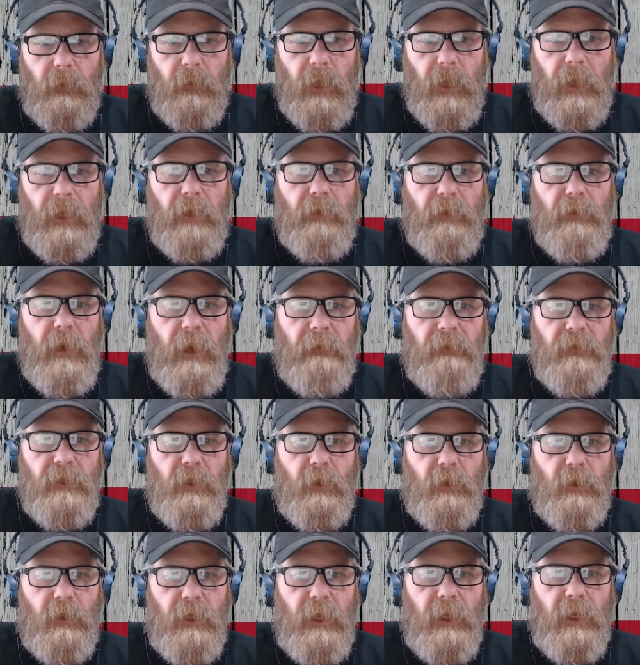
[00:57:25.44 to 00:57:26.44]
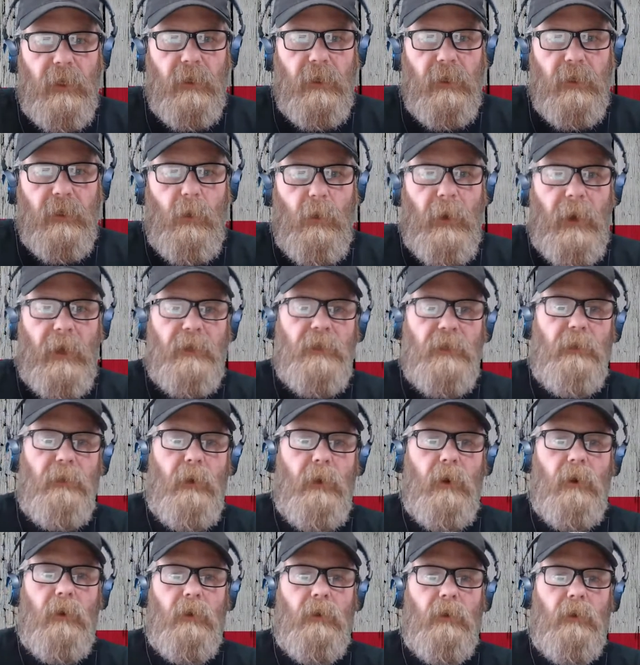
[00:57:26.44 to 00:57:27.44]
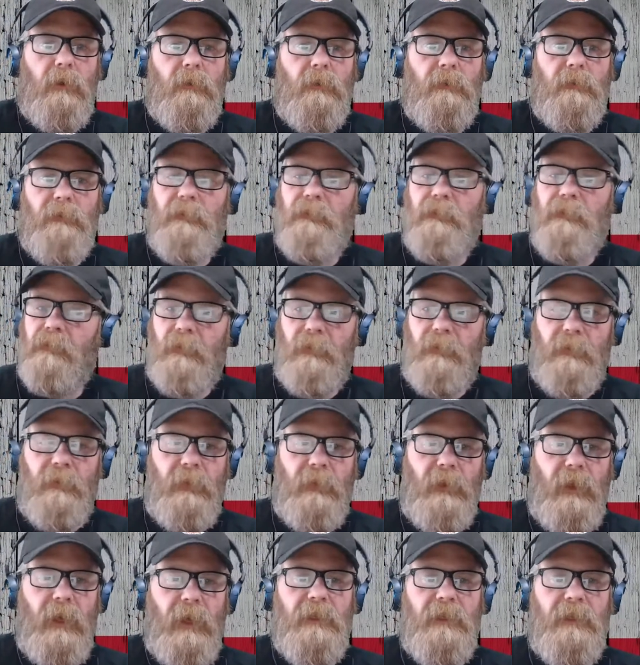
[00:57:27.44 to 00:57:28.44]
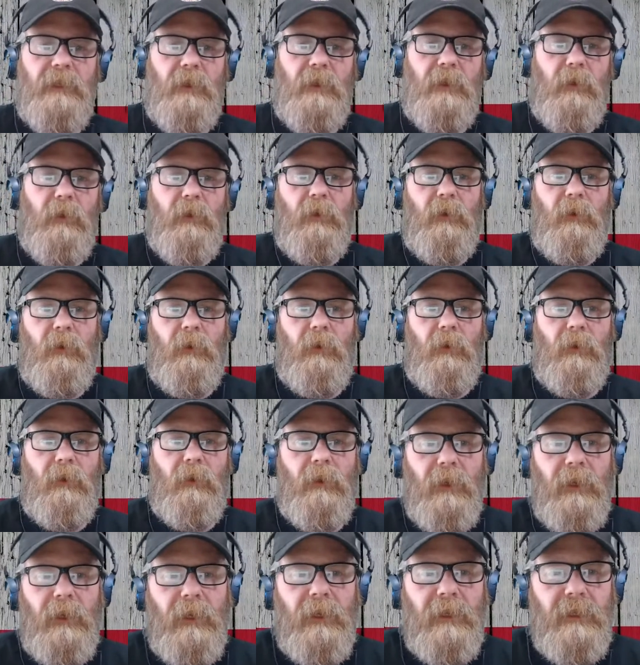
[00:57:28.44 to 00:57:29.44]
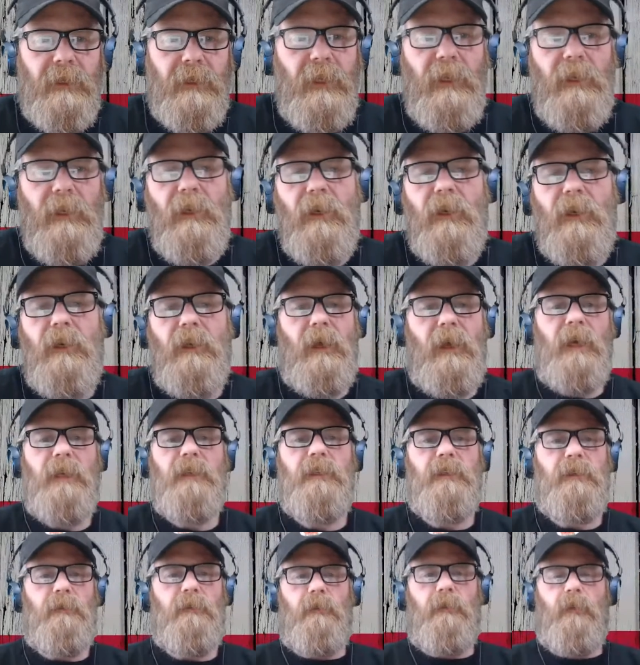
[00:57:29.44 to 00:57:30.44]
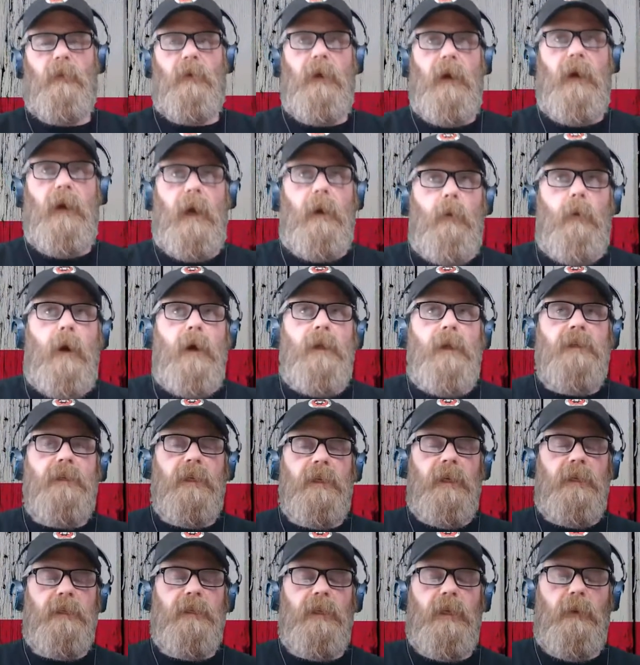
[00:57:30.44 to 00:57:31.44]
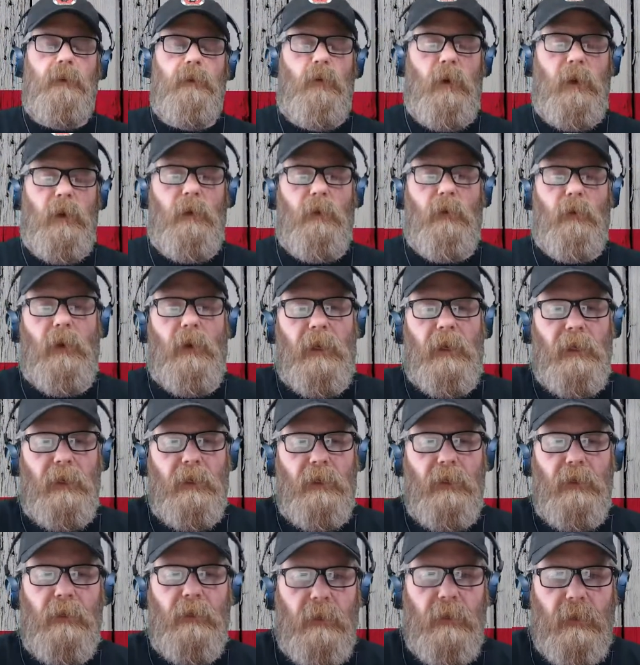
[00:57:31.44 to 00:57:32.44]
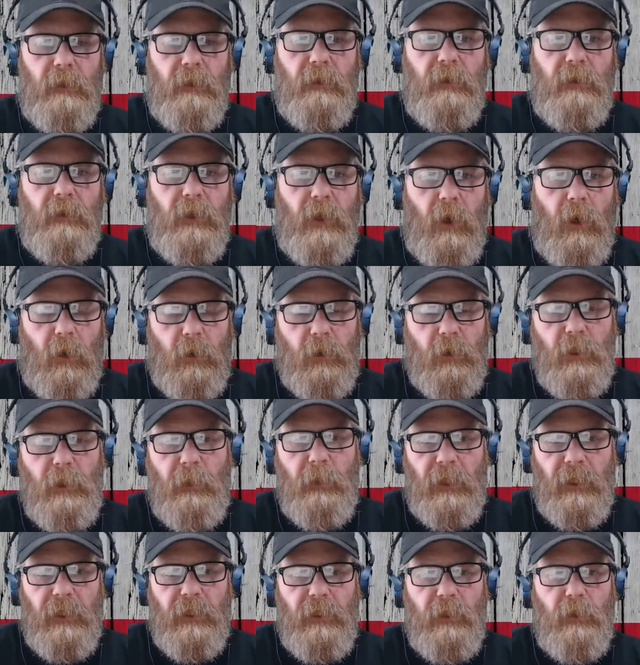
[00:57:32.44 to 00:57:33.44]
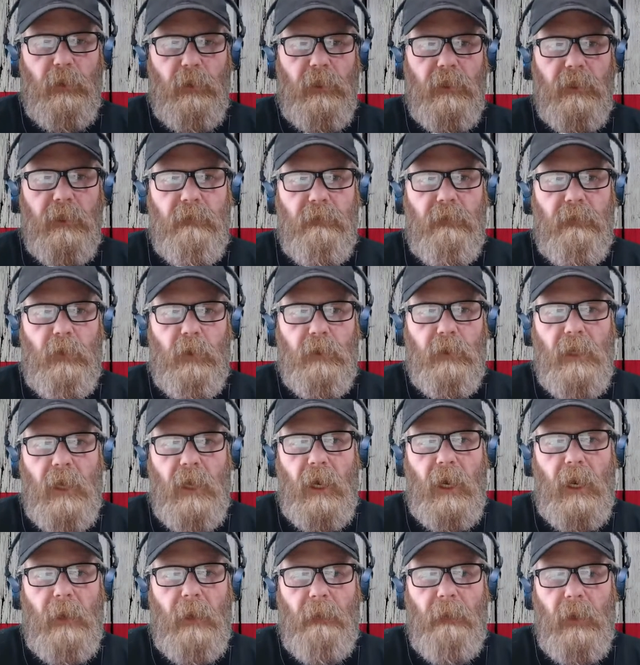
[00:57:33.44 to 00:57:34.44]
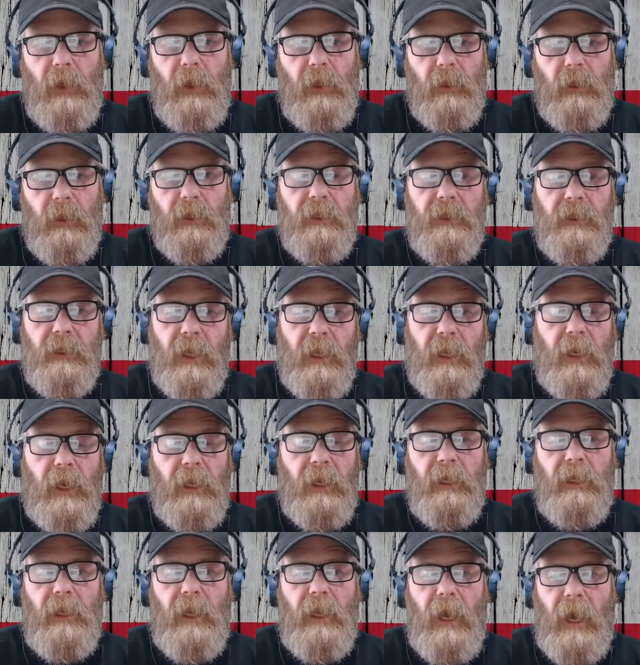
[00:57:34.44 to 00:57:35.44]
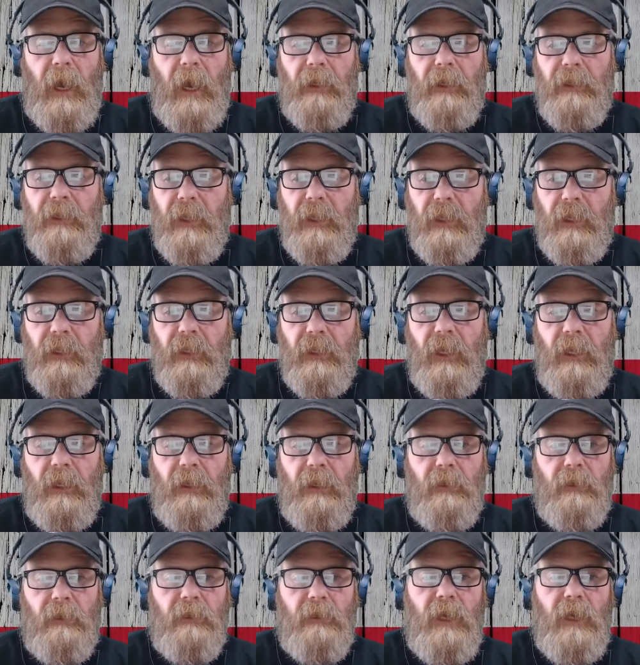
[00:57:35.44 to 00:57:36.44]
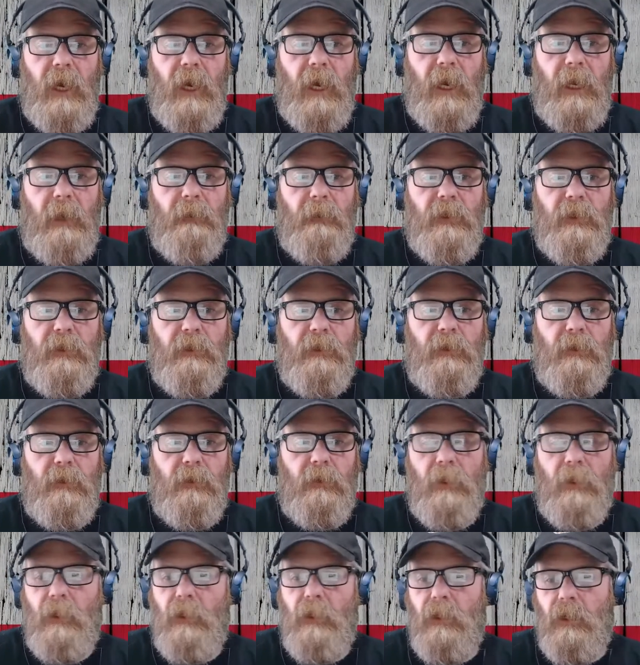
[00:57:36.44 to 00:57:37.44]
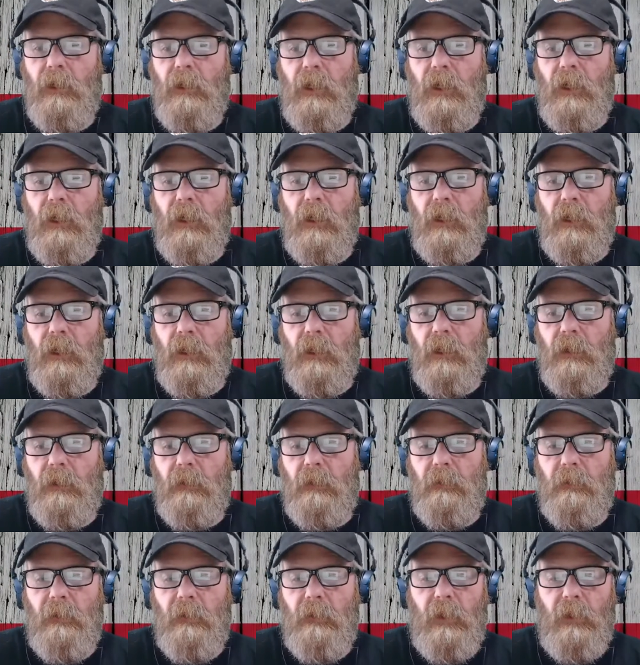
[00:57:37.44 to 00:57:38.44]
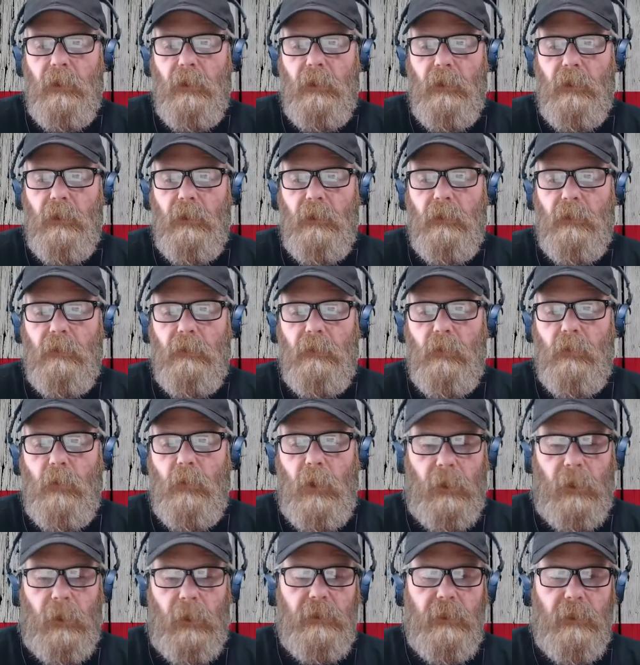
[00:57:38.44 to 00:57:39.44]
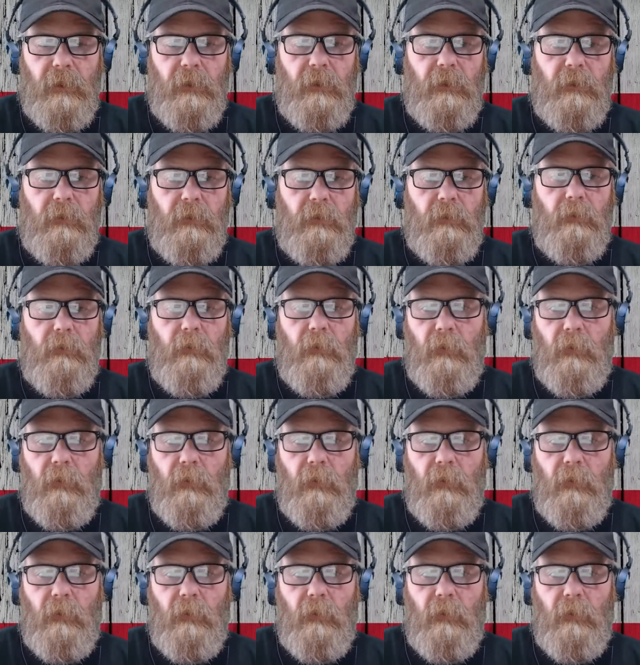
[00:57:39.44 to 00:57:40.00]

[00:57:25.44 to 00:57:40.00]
had a craft show today. Got to go back tomorrow. That's so cool. See, I want to get to the point where I can ultimately do this full time, because then I can dedicate time to to